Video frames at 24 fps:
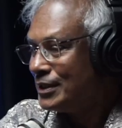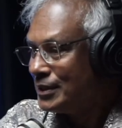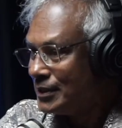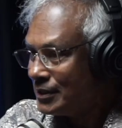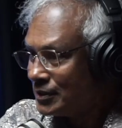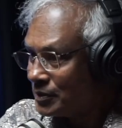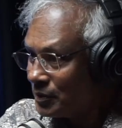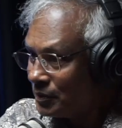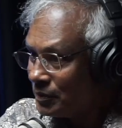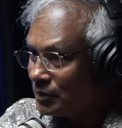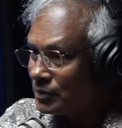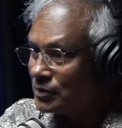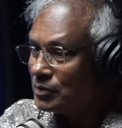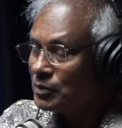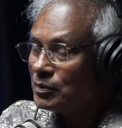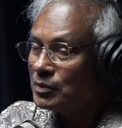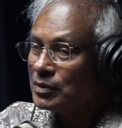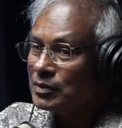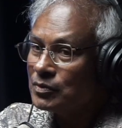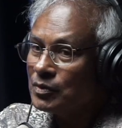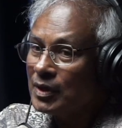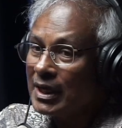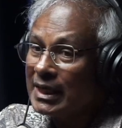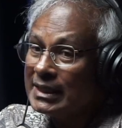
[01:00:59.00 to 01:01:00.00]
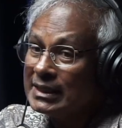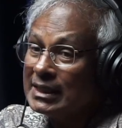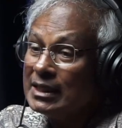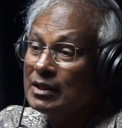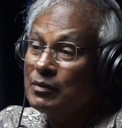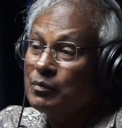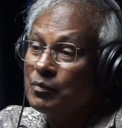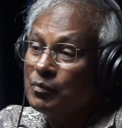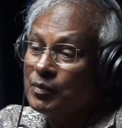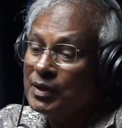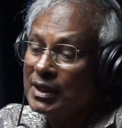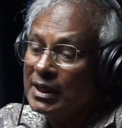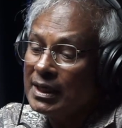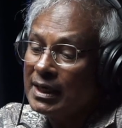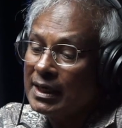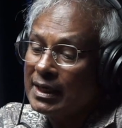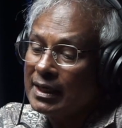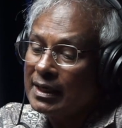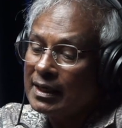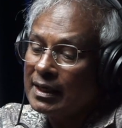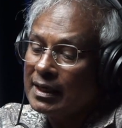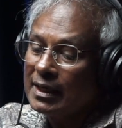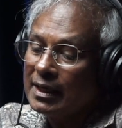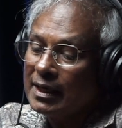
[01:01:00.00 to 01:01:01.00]
So I think we
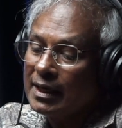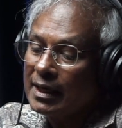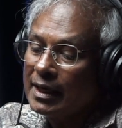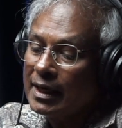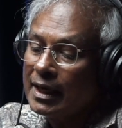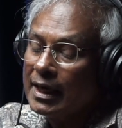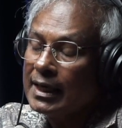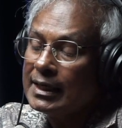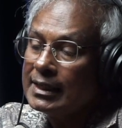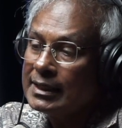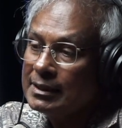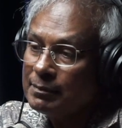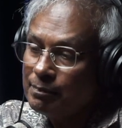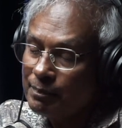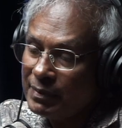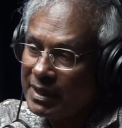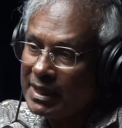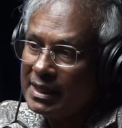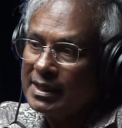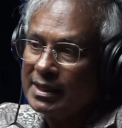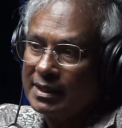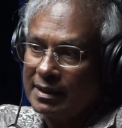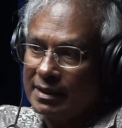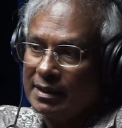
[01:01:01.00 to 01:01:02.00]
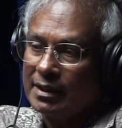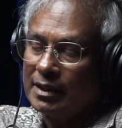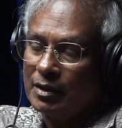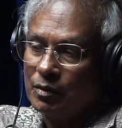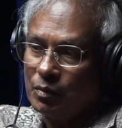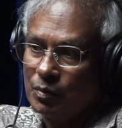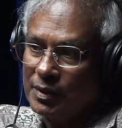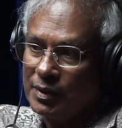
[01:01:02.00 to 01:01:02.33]
are underpaying our